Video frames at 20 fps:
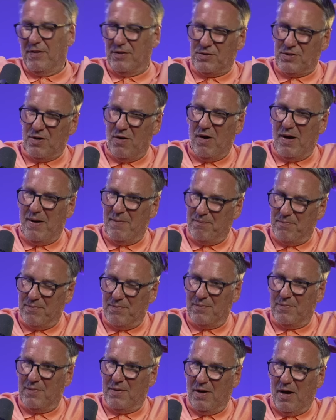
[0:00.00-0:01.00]
the time
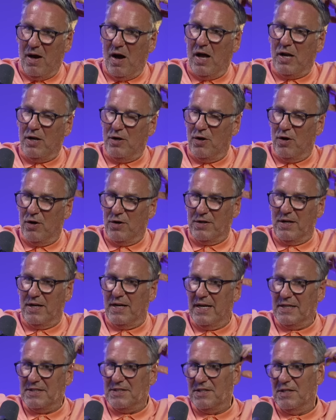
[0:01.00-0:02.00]
I learnt a
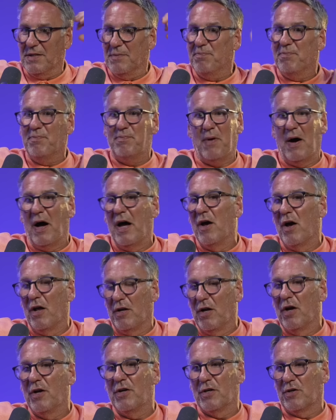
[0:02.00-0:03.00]
lesson, but I
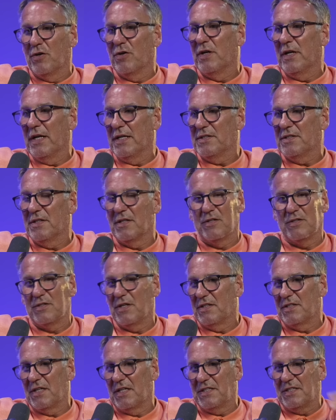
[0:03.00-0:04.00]
learnt a good lesson, because
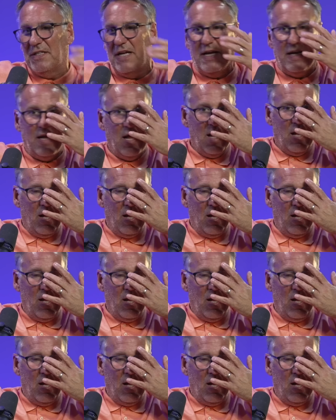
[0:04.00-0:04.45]
as I said,